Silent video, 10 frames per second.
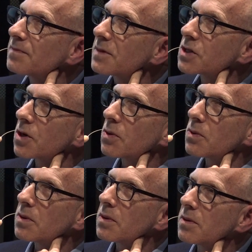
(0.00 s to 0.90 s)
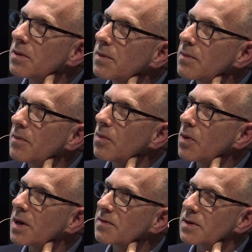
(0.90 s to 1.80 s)
So
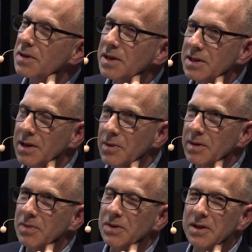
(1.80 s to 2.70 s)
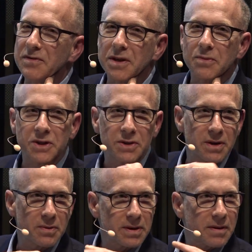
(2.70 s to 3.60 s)
one of the things that we believed in was,
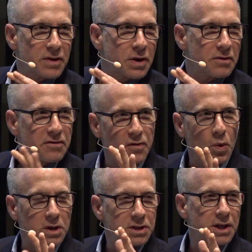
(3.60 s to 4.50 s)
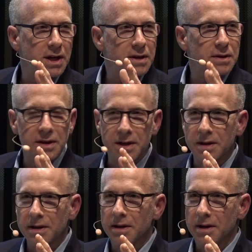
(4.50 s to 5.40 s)
we're never going to force
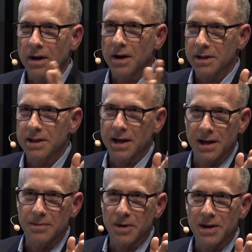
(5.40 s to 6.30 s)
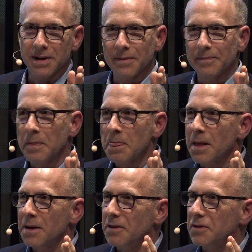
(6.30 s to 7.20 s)
anything onto anybody.
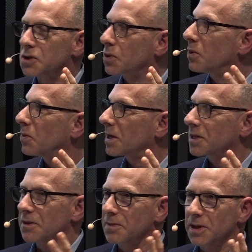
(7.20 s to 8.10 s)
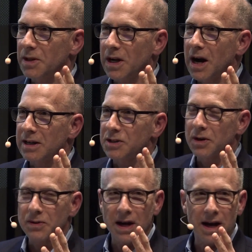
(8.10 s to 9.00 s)
If a school wanted to be in the
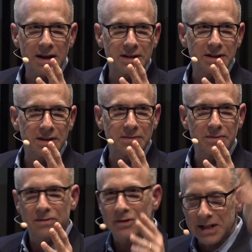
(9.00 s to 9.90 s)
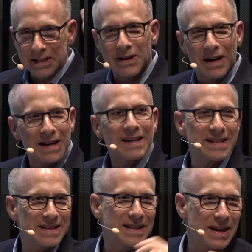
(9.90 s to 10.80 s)
iZone, they had to raise their
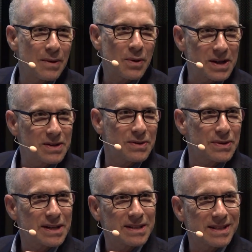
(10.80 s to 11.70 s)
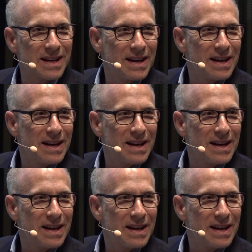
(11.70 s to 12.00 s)
hand and say, I want to do this.